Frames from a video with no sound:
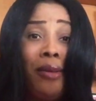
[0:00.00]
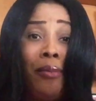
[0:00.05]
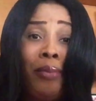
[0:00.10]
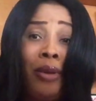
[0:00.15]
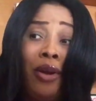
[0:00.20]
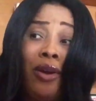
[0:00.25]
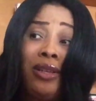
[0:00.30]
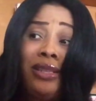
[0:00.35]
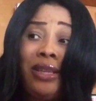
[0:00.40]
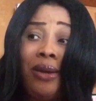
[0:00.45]

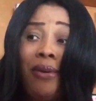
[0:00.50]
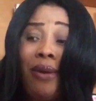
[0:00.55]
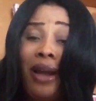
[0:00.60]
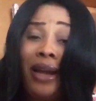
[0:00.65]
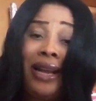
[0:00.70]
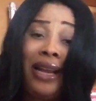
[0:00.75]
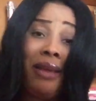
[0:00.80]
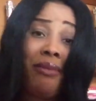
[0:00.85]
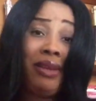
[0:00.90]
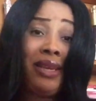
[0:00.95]
because they were
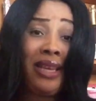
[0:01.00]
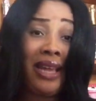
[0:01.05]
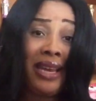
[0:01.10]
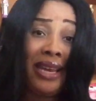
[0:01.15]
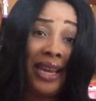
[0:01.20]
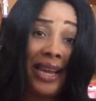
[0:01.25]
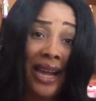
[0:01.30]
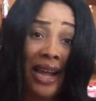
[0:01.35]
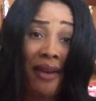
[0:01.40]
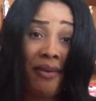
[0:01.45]
claiming that
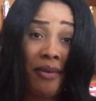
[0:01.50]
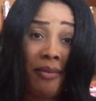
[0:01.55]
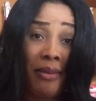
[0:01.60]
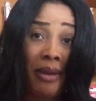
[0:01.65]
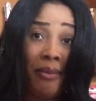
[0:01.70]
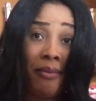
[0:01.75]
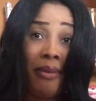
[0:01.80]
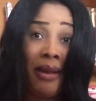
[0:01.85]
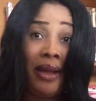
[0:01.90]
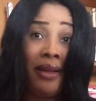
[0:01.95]
they can't
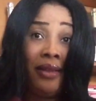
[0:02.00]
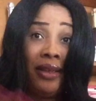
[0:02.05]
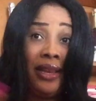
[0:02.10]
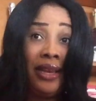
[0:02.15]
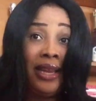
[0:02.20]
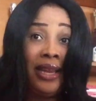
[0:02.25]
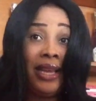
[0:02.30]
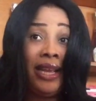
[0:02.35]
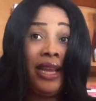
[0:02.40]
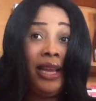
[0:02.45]
remember,
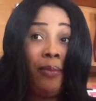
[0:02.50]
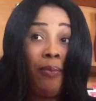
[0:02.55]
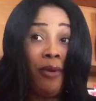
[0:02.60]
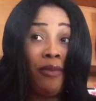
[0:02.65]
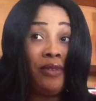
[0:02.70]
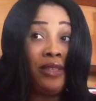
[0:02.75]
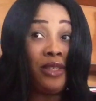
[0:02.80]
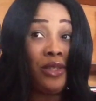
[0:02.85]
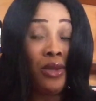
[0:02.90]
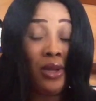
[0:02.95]
the clip
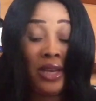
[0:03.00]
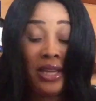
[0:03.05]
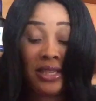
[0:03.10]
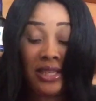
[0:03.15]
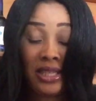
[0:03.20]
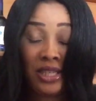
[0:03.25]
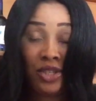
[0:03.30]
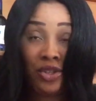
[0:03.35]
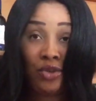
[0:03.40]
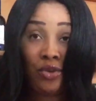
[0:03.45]
of the
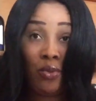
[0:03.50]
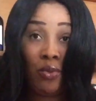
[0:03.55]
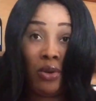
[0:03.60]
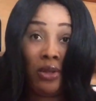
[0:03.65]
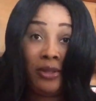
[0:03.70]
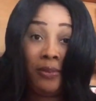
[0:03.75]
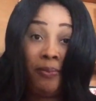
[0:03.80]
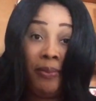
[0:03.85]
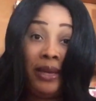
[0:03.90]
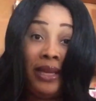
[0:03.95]
toilet issue
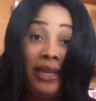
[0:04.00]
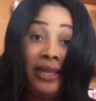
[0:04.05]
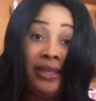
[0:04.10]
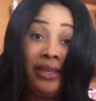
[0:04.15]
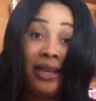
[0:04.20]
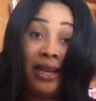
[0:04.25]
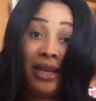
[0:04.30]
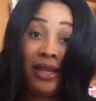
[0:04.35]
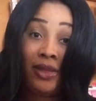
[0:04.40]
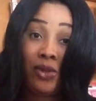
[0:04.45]
was
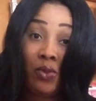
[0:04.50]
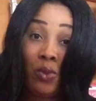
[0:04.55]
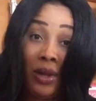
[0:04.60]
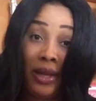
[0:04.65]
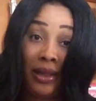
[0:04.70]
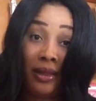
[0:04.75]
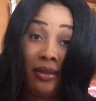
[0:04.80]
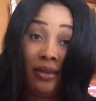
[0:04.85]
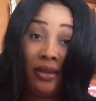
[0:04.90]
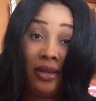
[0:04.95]
played as
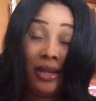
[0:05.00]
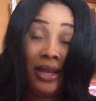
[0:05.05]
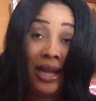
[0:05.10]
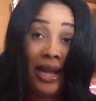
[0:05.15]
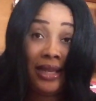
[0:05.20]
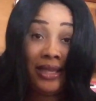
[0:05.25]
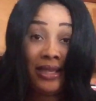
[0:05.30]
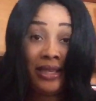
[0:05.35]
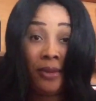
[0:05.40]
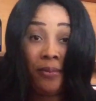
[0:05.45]
well,
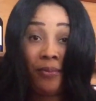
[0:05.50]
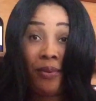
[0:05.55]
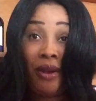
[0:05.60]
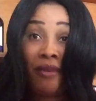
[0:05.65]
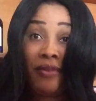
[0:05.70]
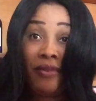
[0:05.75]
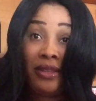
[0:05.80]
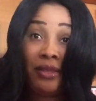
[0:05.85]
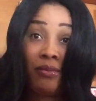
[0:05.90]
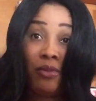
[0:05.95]
as in the
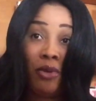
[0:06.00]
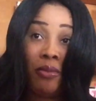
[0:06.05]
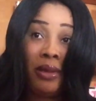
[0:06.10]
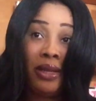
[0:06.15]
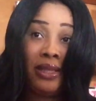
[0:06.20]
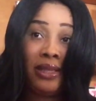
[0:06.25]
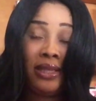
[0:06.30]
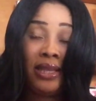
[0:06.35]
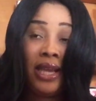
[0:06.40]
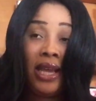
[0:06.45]
private
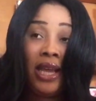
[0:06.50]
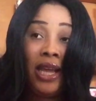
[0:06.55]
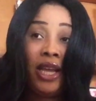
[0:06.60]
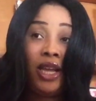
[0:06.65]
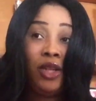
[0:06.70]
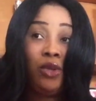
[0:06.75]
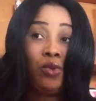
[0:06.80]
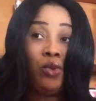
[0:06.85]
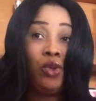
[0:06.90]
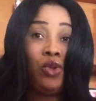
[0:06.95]
moments.
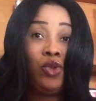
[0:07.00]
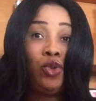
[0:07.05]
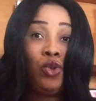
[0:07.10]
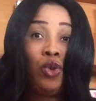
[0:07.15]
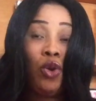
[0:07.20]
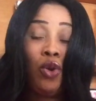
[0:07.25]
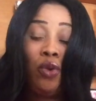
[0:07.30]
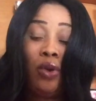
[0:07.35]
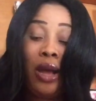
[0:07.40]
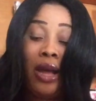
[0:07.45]
It was
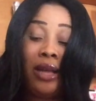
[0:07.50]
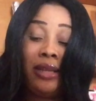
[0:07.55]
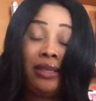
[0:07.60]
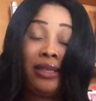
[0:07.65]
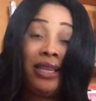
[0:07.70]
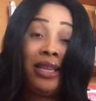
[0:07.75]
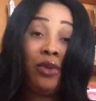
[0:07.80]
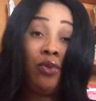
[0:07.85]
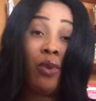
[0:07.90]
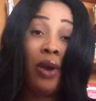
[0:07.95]
shown
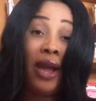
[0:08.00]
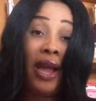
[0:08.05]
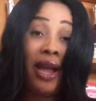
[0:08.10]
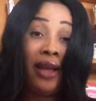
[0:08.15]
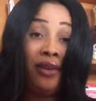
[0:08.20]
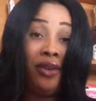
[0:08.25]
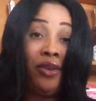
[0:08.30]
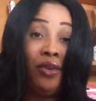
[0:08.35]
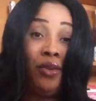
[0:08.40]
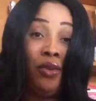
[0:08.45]
as
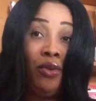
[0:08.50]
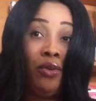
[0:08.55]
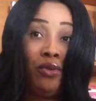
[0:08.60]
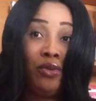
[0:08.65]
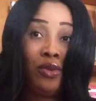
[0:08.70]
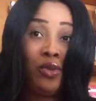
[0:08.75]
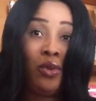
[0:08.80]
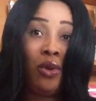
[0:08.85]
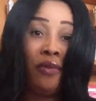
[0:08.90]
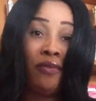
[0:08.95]
Kidwaya, you know,
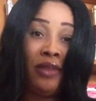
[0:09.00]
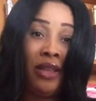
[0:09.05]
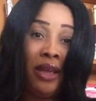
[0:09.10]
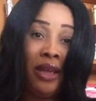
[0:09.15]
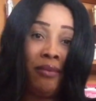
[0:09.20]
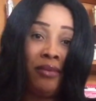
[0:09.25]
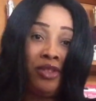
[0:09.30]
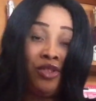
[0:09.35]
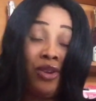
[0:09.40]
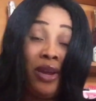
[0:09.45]
two of
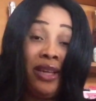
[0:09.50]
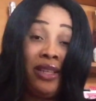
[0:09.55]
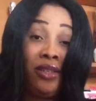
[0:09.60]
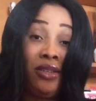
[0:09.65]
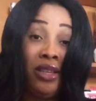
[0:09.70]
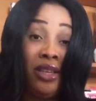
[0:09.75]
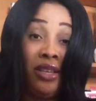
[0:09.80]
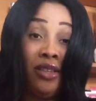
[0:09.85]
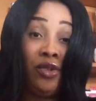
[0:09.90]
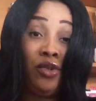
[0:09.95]
them
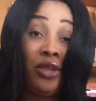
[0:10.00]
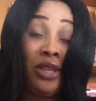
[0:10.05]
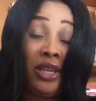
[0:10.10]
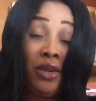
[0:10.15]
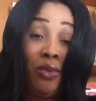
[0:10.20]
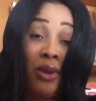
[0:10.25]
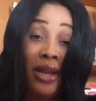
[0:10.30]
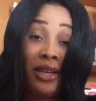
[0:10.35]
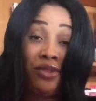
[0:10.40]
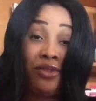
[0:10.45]
tried it.
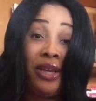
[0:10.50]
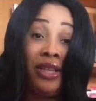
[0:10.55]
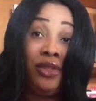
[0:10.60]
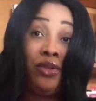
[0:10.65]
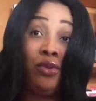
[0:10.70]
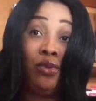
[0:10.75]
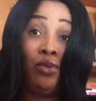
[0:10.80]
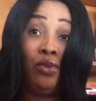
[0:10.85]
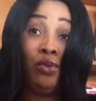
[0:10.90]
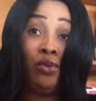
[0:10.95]
Kidwaya tried
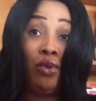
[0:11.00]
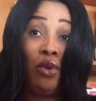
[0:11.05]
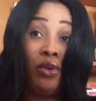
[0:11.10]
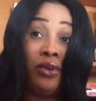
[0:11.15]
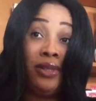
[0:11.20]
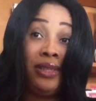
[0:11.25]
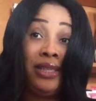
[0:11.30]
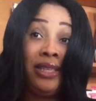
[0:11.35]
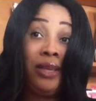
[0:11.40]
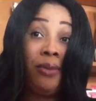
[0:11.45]
to
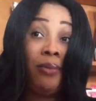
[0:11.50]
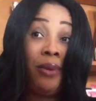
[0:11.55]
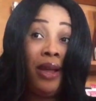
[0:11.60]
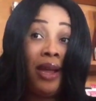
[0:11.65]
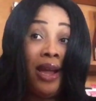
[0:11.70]
unzip